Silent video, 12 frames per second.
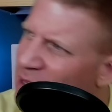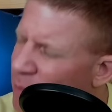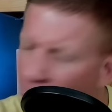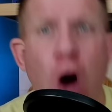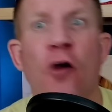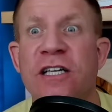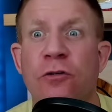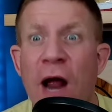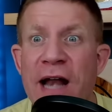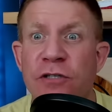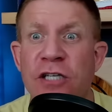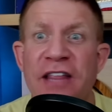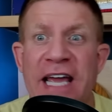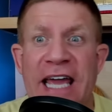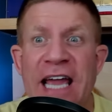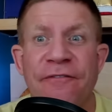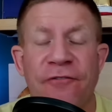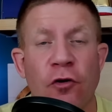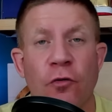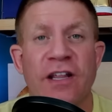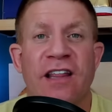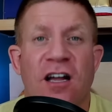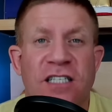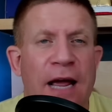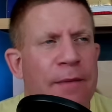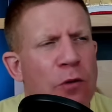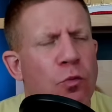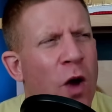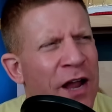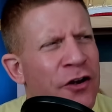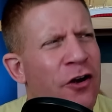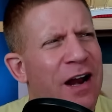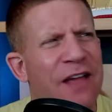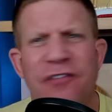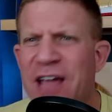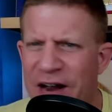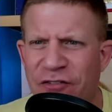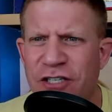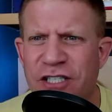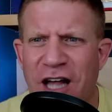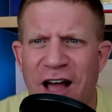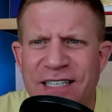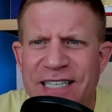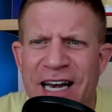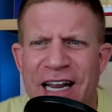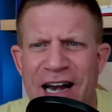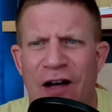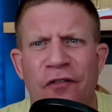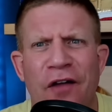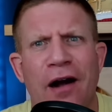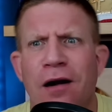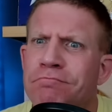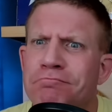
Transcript: Oh, that's right. He was on the Heat for a really long time. I wonder if he ever saw Diddy down there.